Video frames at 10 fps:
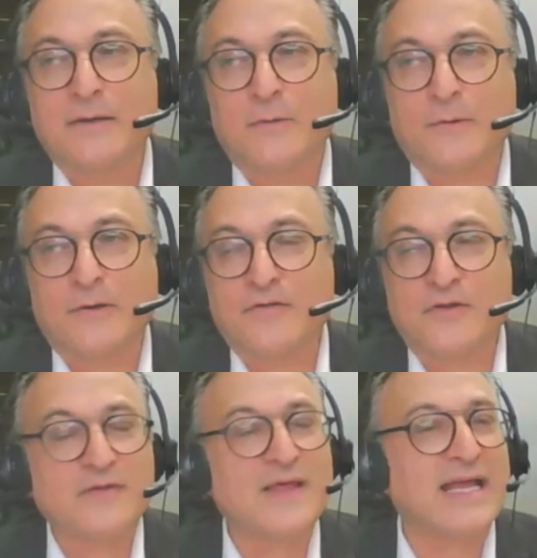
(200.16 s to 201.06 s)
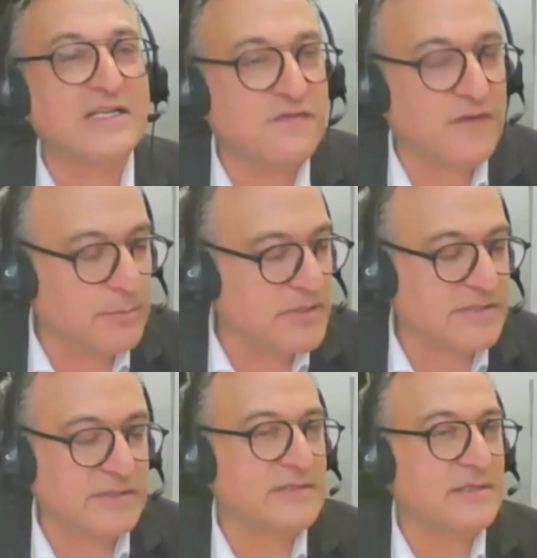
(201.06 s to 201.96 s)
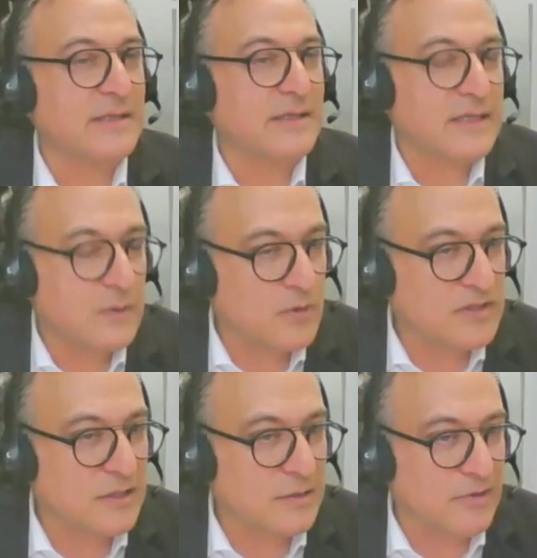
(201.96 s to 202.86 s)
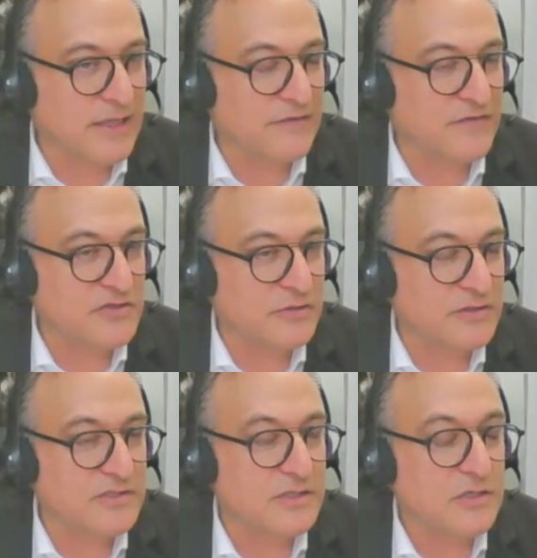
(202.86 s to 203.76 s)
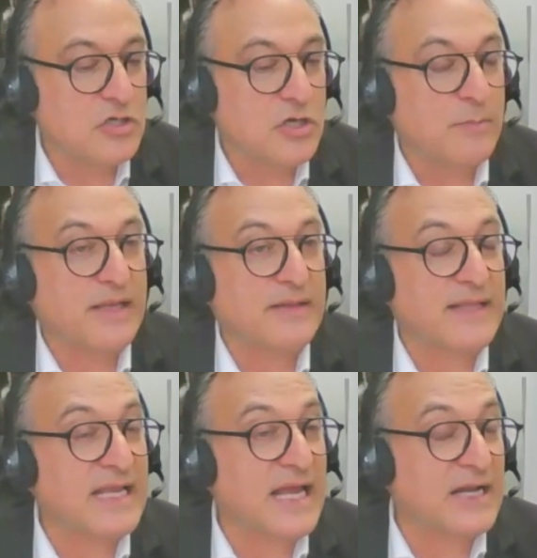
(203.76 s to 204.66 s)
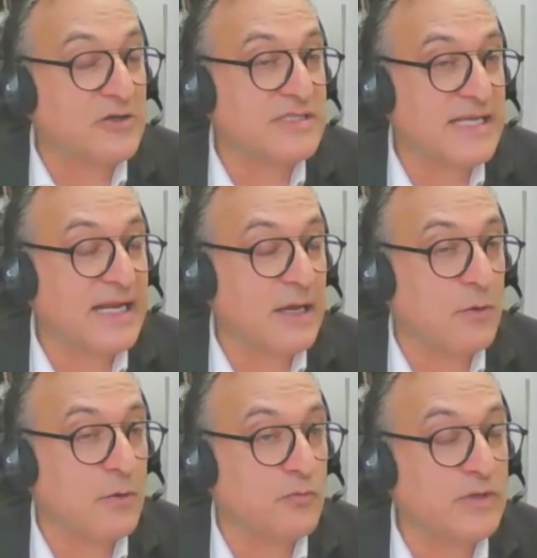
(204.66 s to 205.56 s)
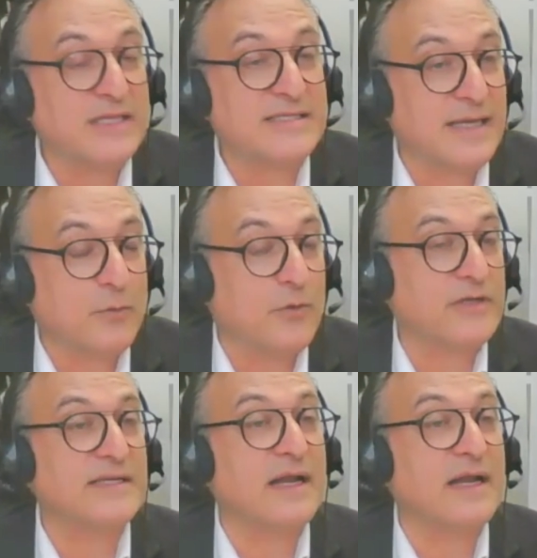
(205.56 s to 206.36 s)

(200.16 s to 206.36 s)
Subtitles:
or they're in the hedge fund business, they don't want to talk about life insurance, but they understand how real estate works.